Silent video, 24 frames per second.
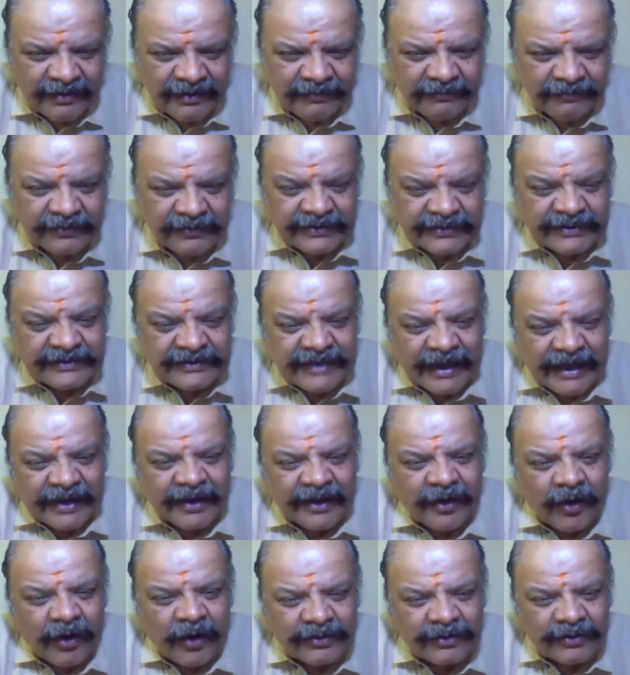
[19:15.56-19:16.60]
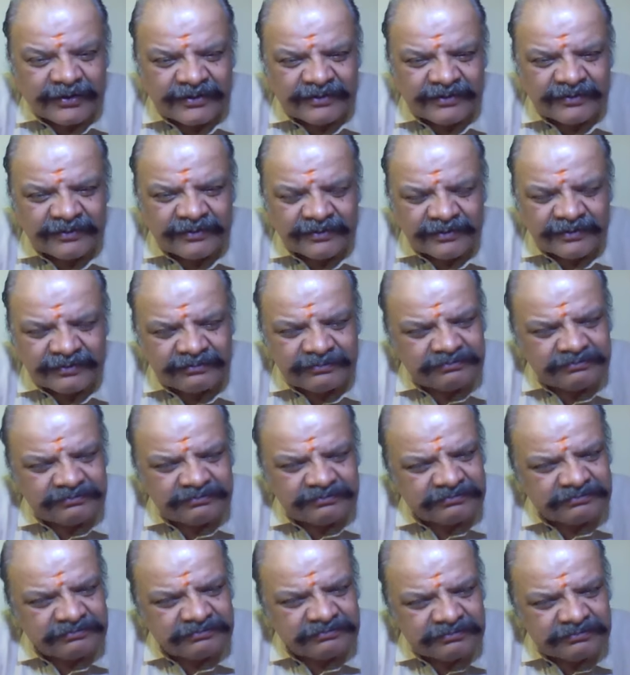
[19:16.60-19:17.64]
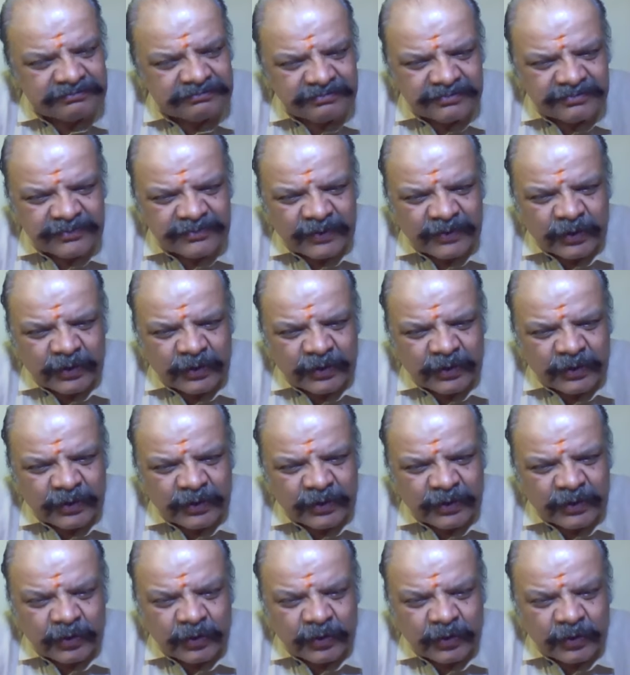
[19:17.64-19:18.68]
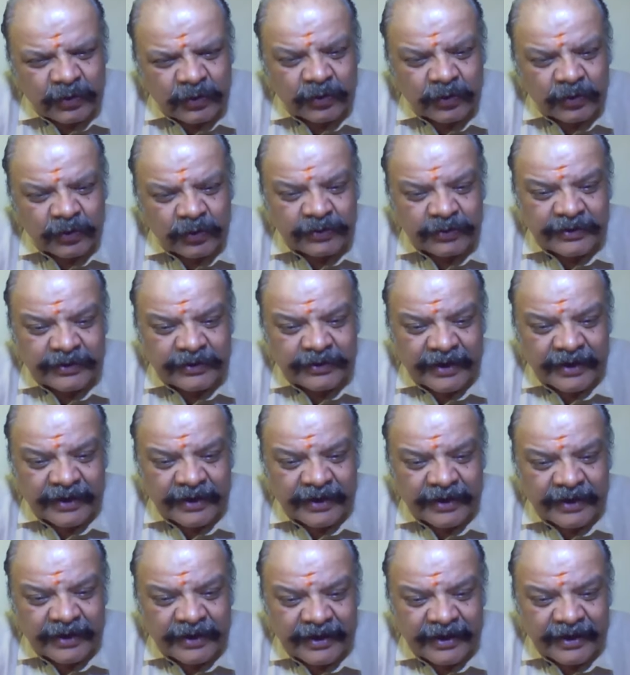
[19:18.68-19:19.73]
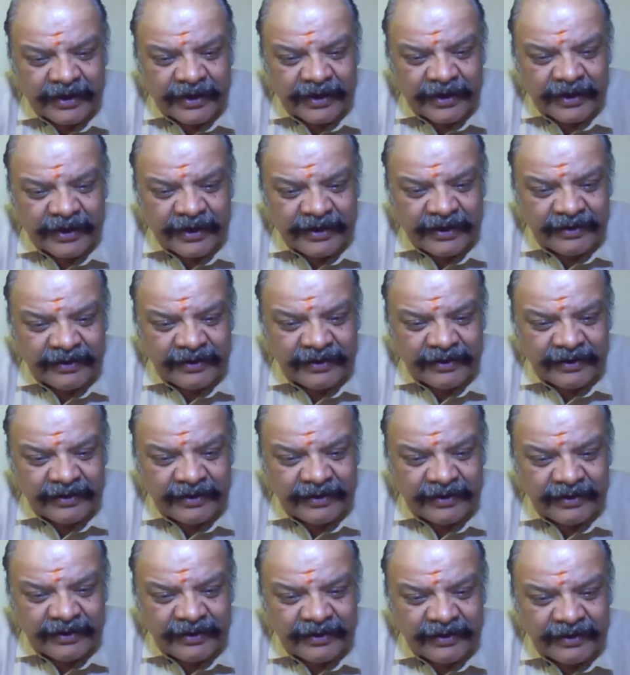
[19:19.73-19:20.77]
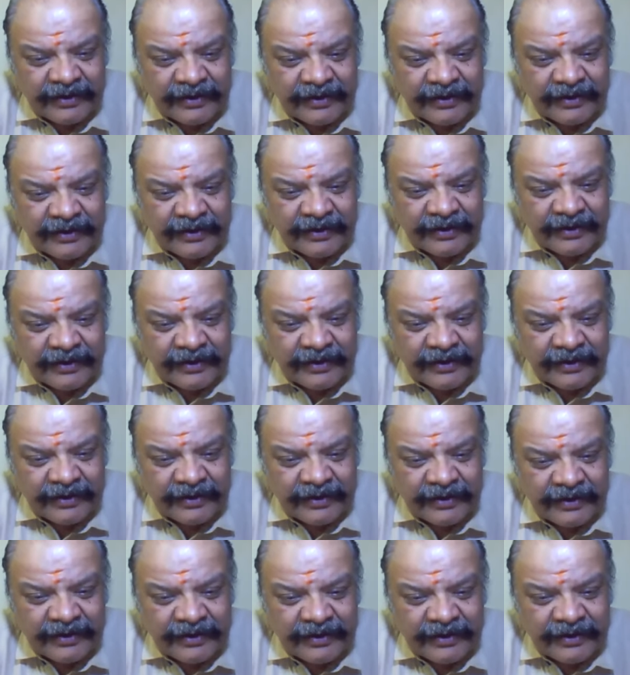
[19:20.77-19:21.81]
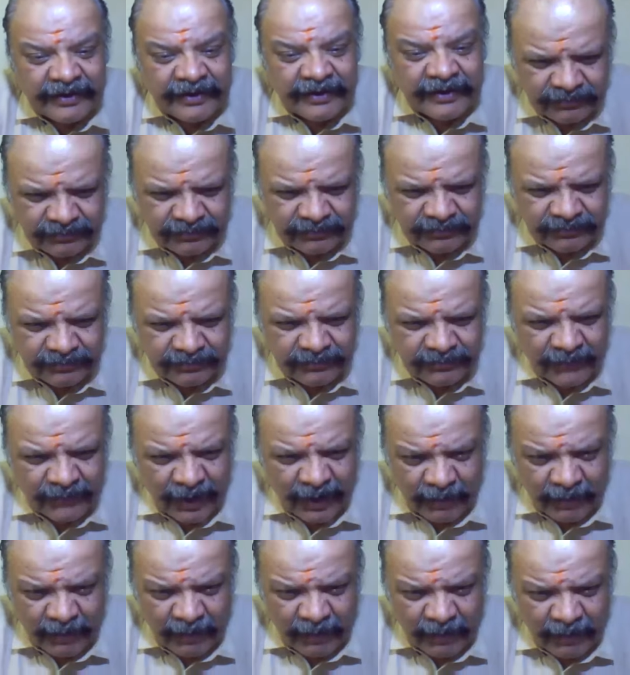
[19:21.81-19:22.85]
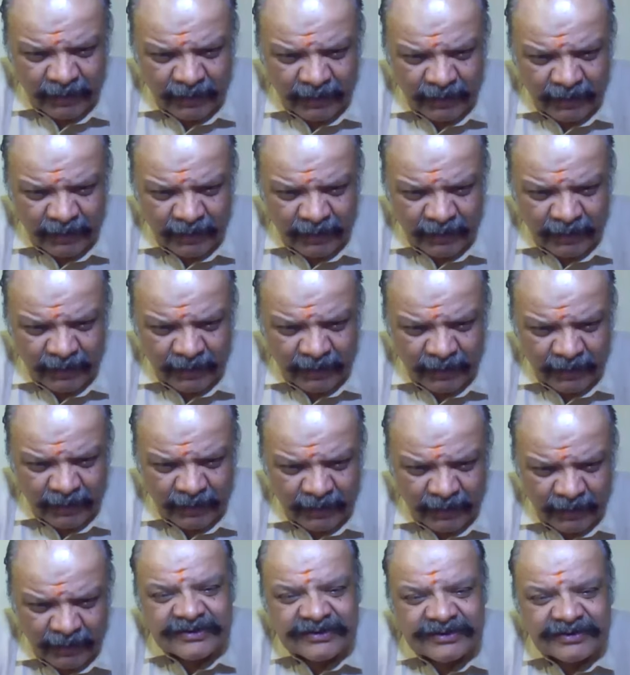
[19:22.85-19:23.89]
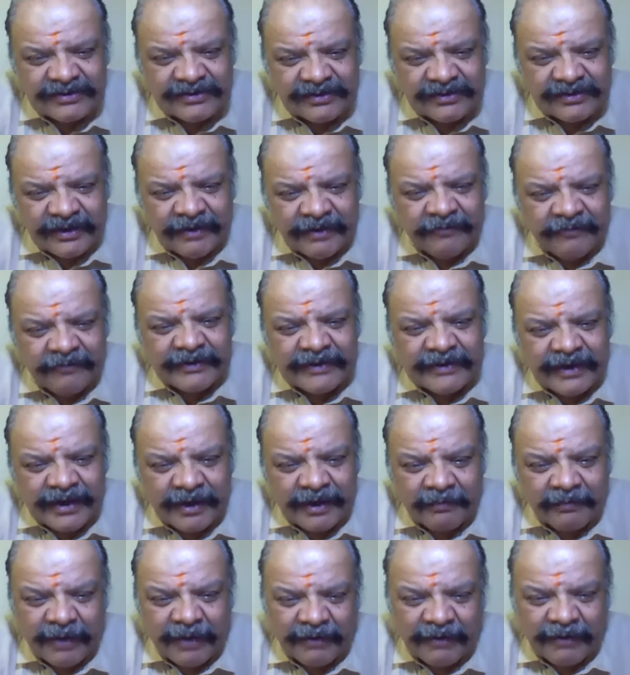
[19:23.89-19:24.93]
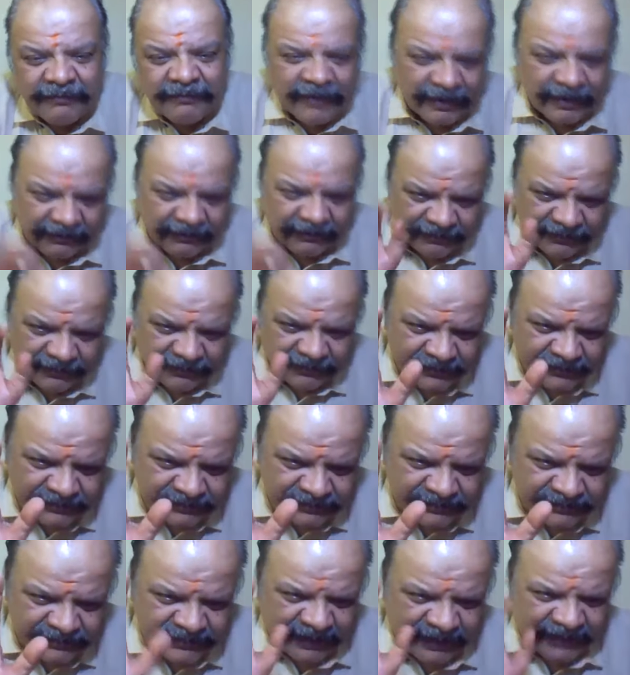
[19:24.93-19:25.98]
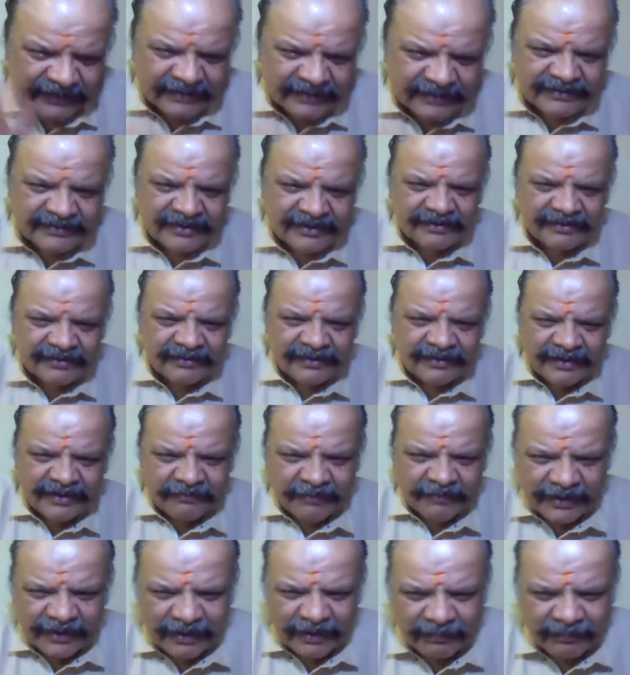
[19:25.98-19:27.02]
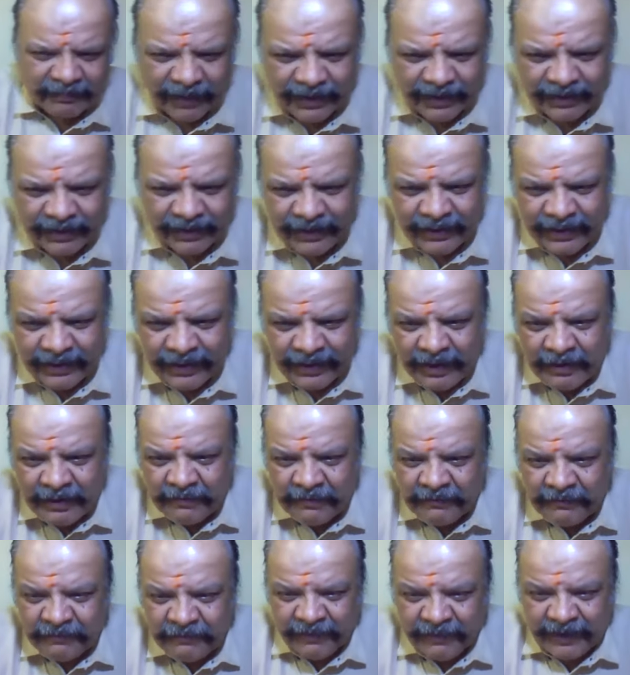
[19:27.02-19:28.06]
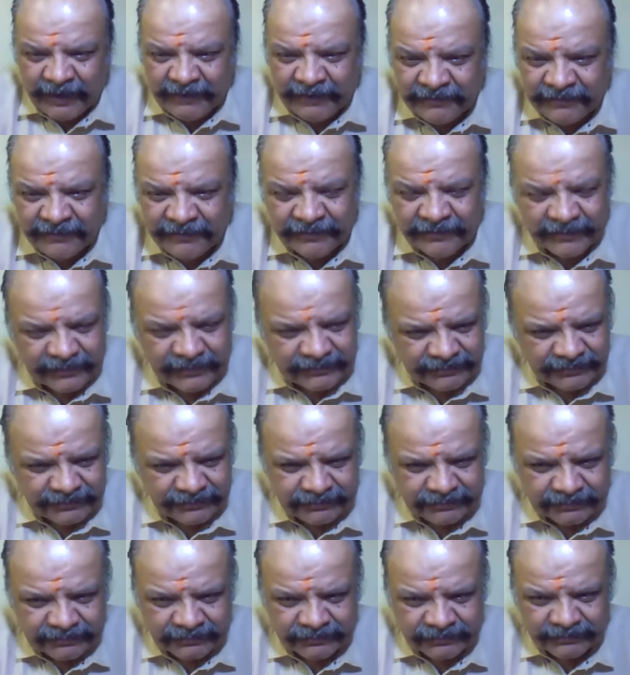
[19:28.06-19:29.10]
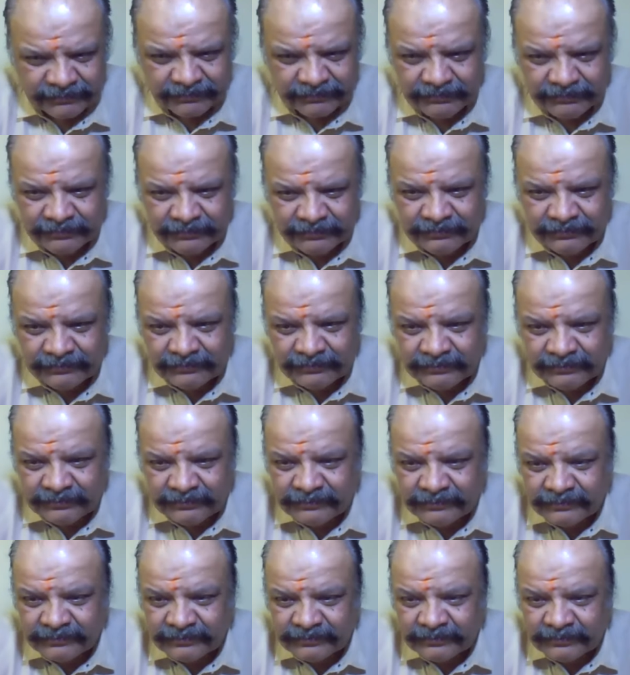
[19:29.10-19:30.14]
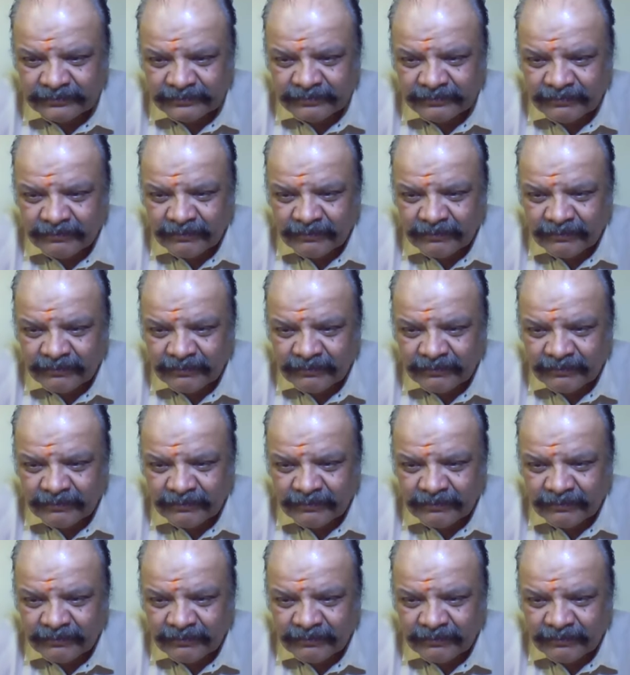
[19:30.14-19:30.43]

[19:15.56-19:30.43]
which is across two, three, or four, all the four parts, more than one part, that is given the number five. That is the given number five.